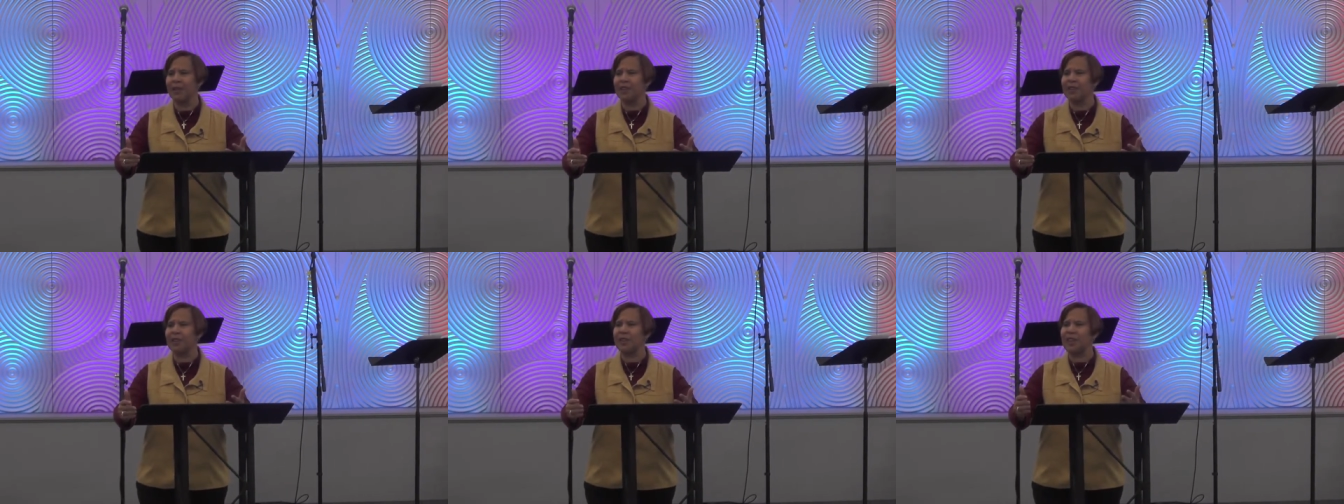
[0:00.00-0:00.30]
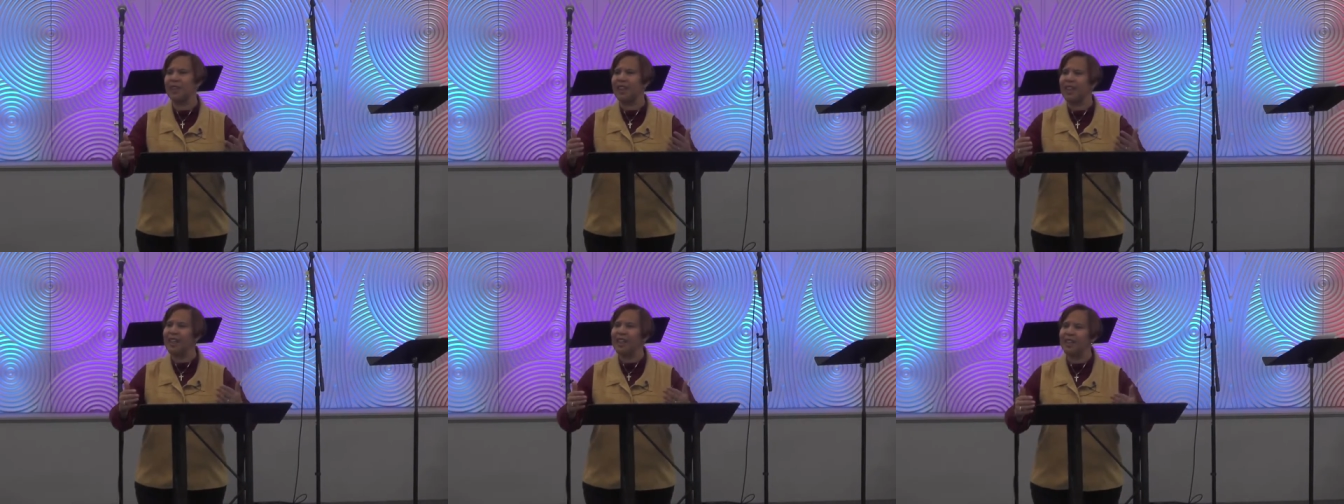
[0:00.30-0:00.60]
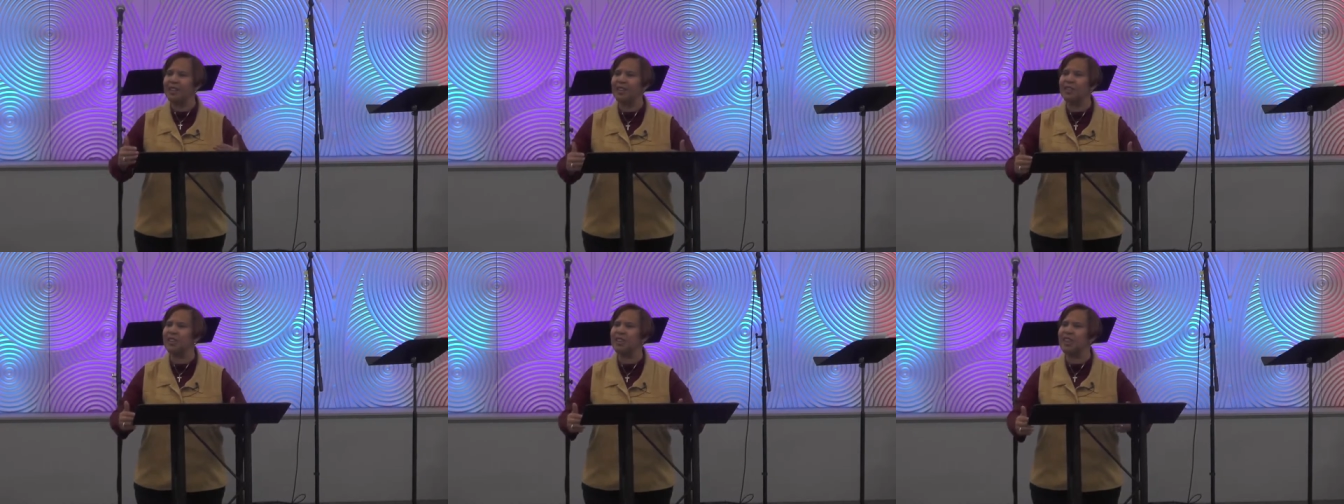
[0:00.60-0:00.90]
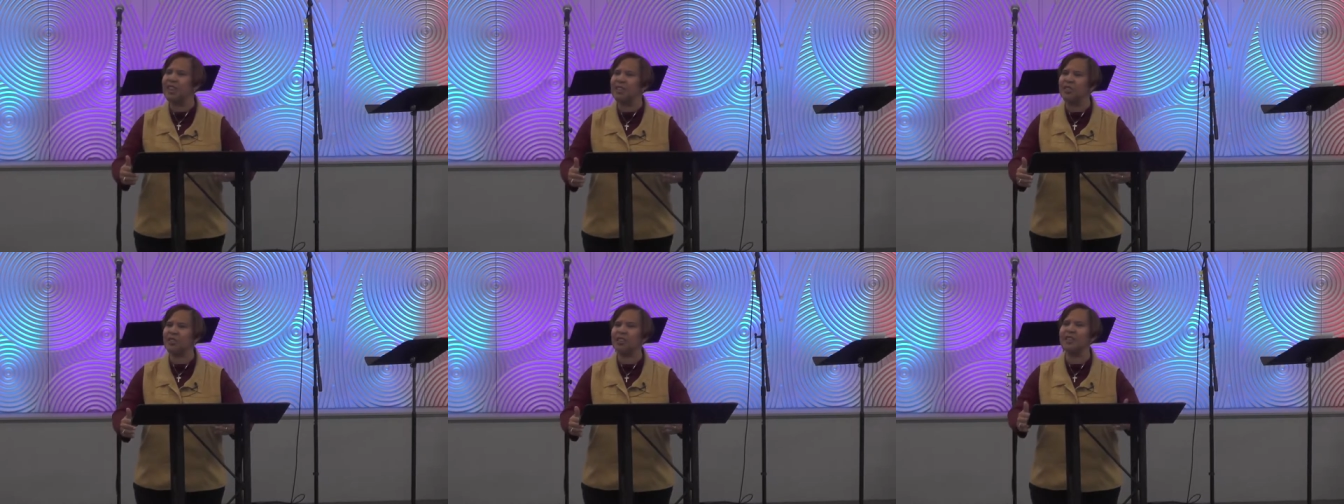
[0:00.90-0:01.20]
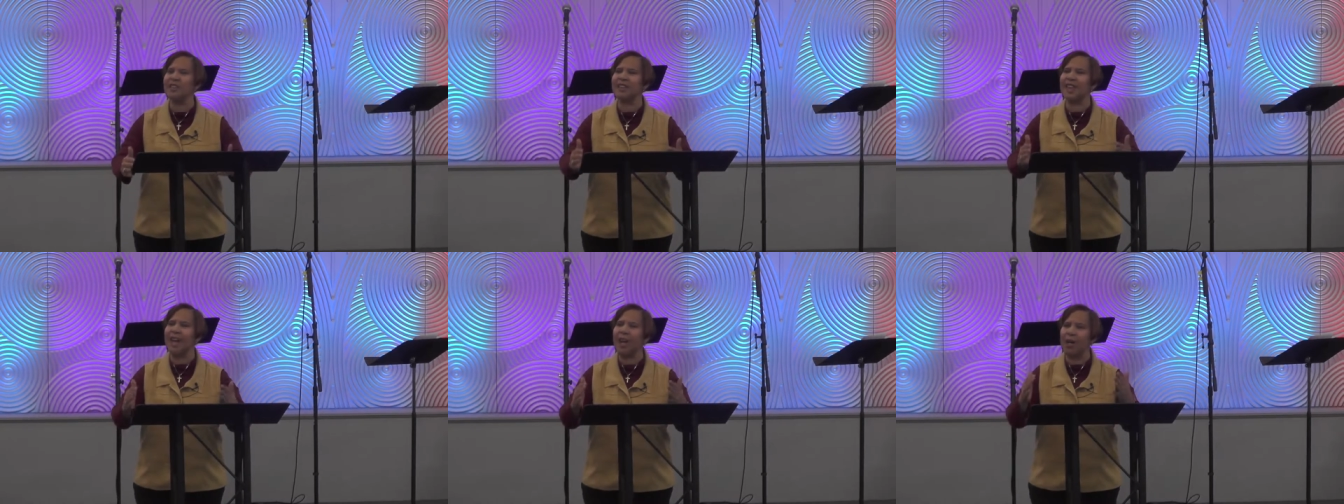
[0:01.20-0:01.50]
so that He can teach
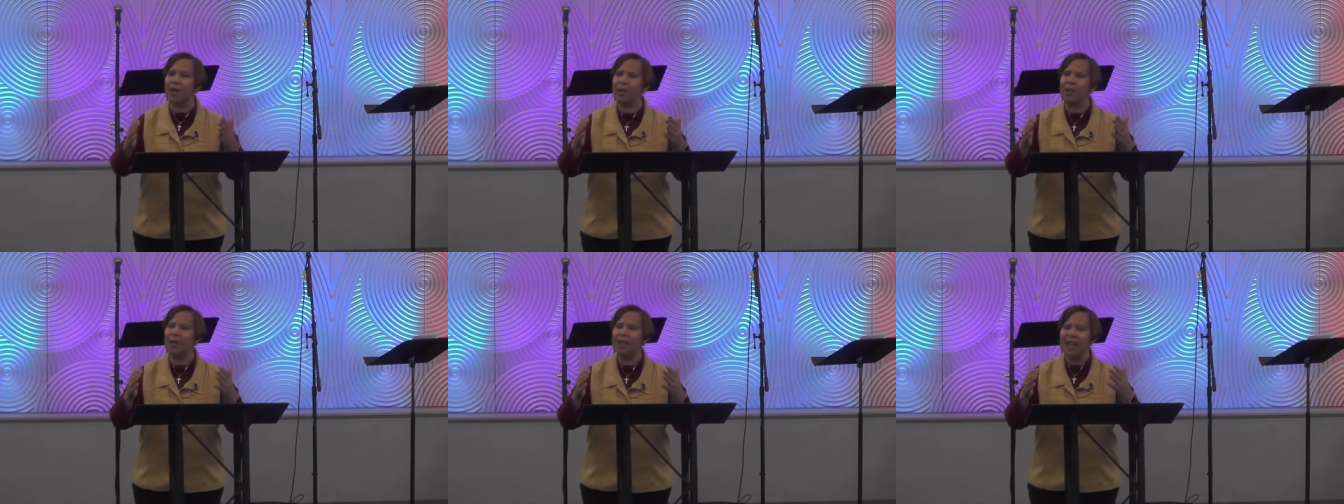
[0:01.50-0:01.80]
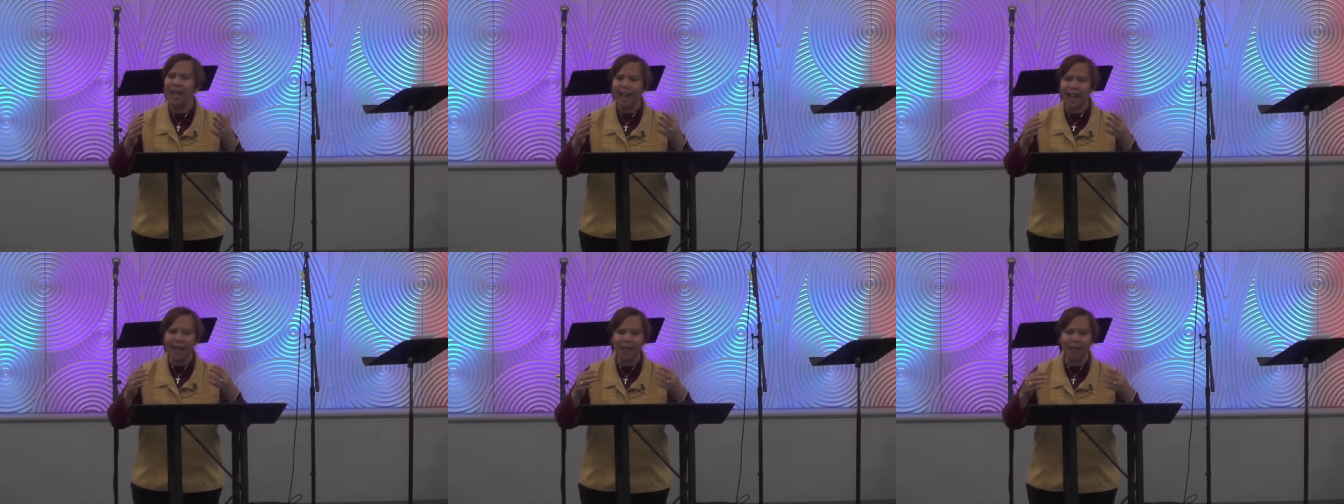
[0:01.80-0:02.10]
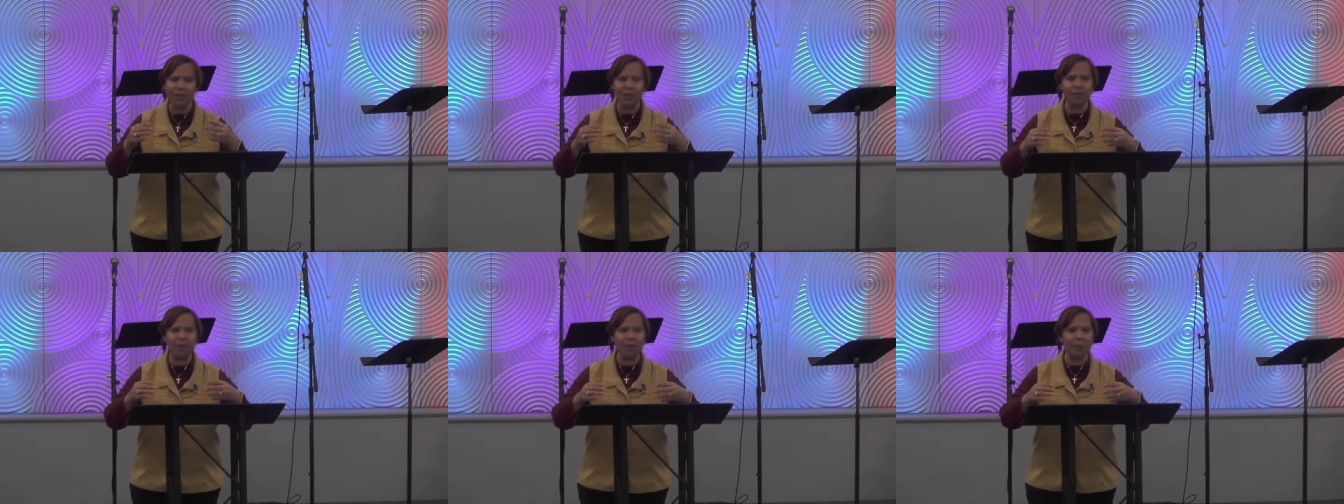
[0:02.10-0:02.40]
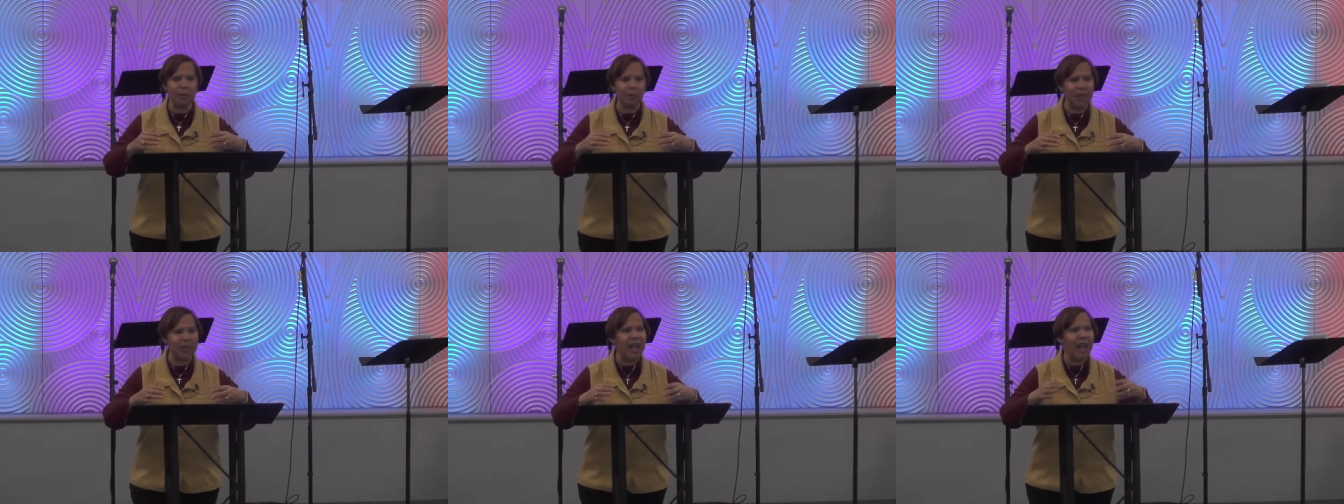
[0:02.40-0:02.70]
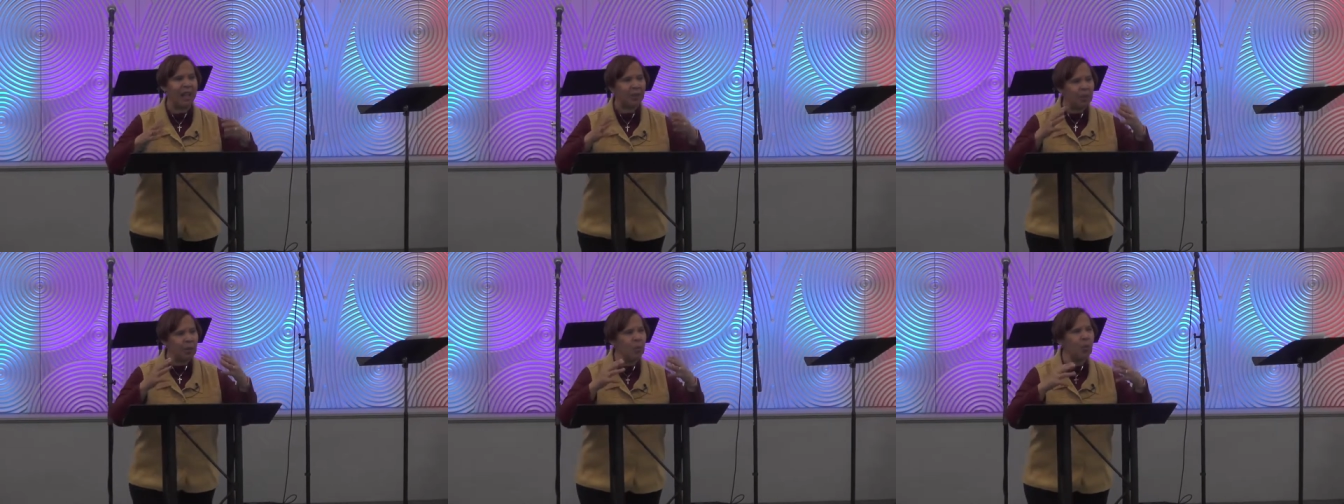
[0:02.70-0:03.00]
us how, how, to,
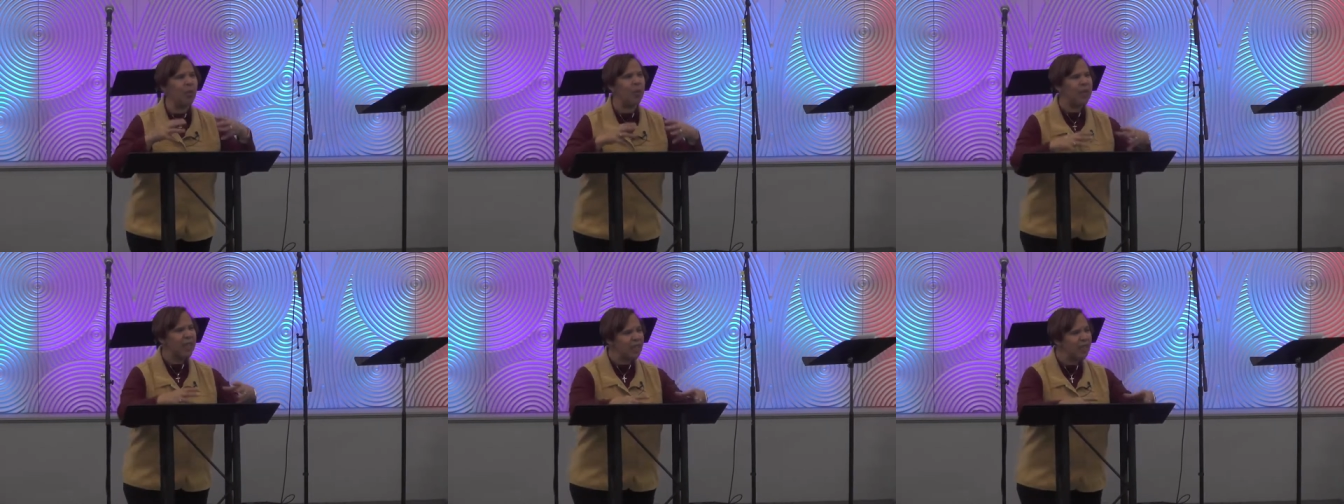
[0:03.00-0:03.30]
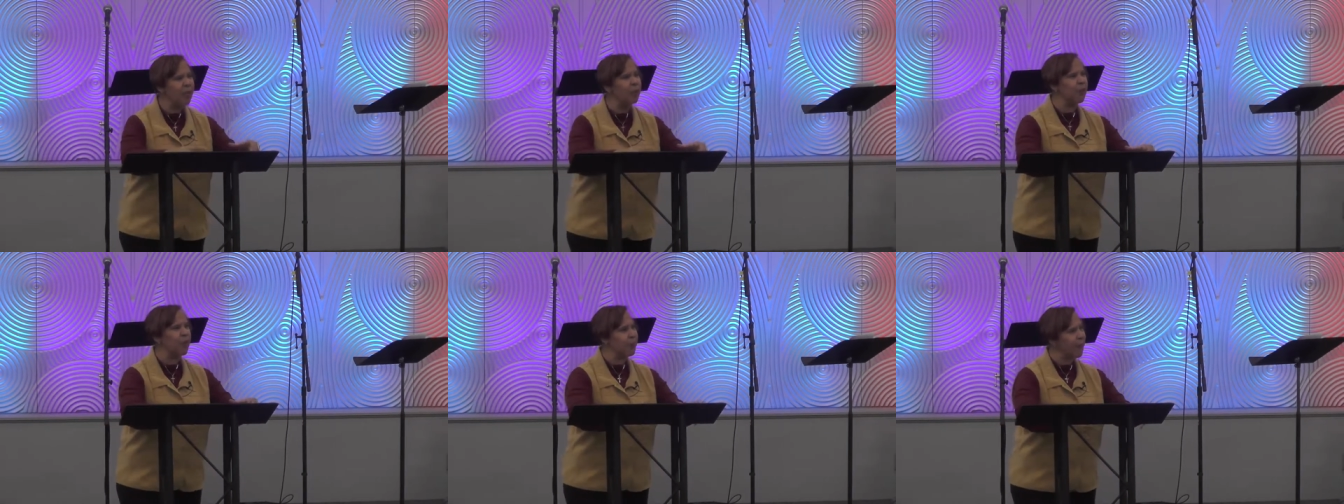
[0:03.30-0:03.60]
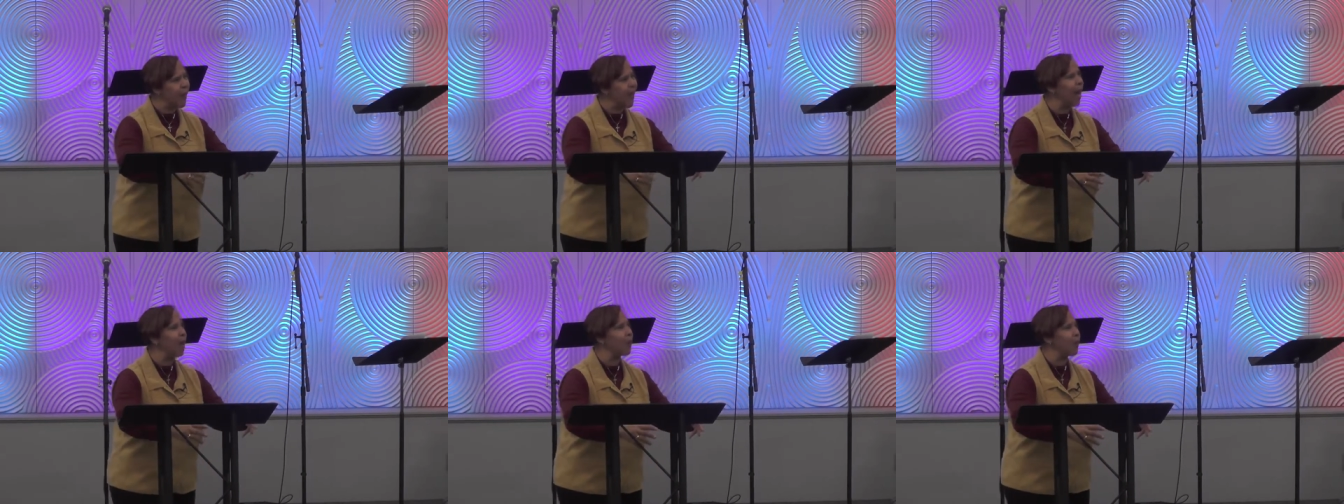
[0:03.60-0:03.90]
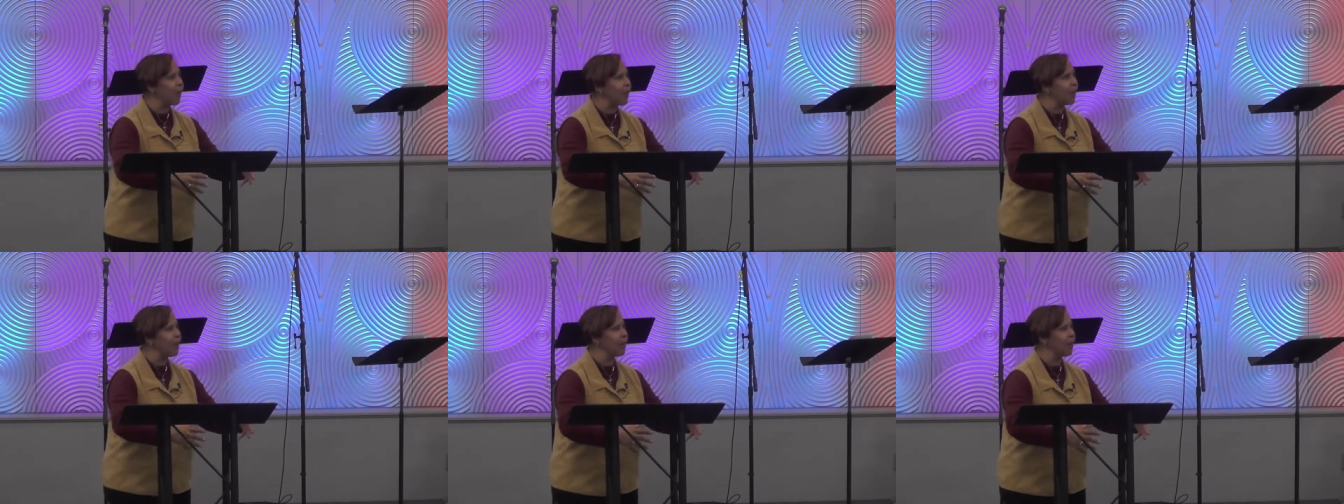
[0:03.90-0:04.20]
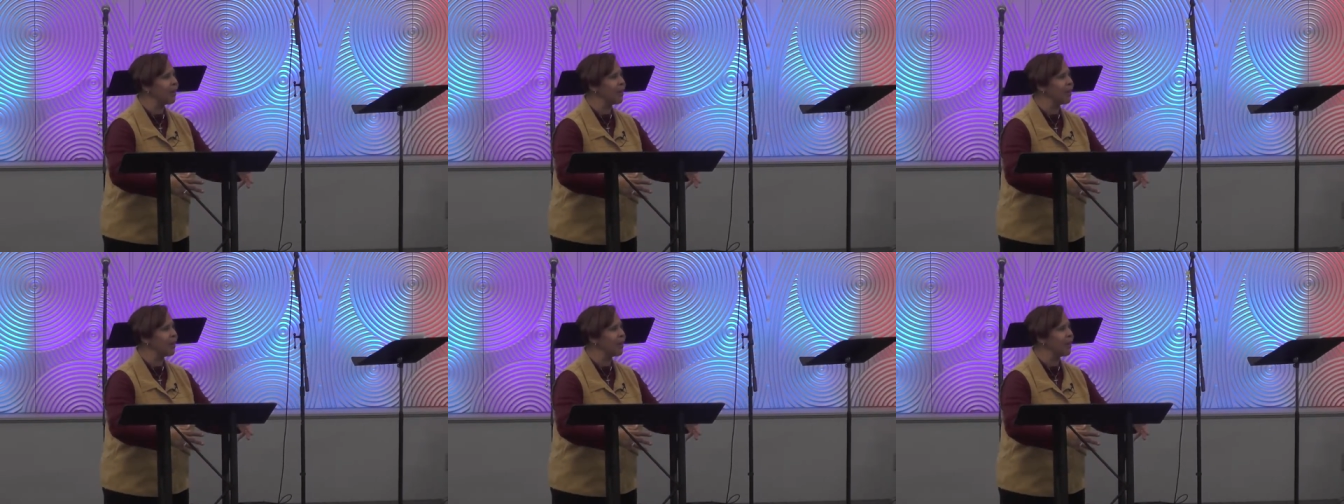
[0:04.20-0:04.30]
how to wield the power